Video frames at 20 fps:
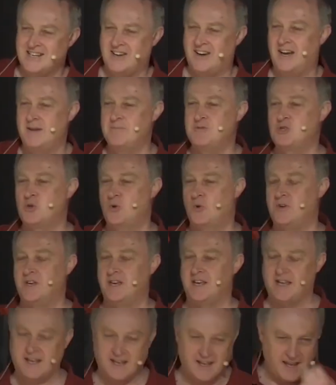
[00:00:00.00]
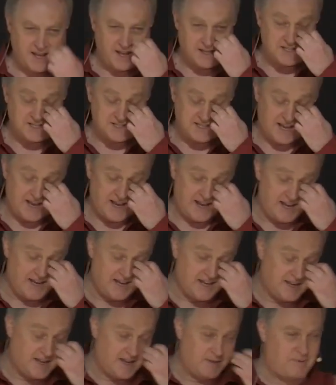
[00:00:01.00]
so I'm talking
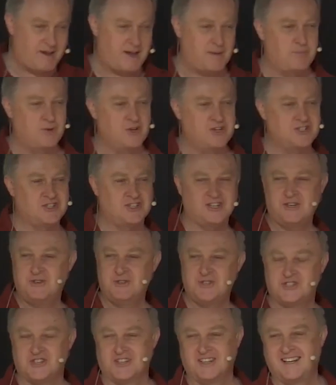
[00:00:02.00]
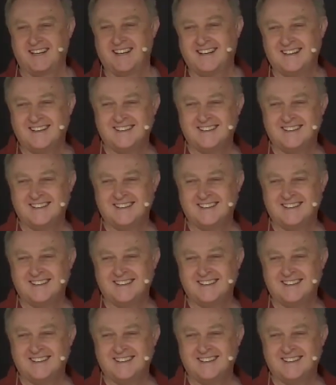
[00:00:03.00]
today about persecution,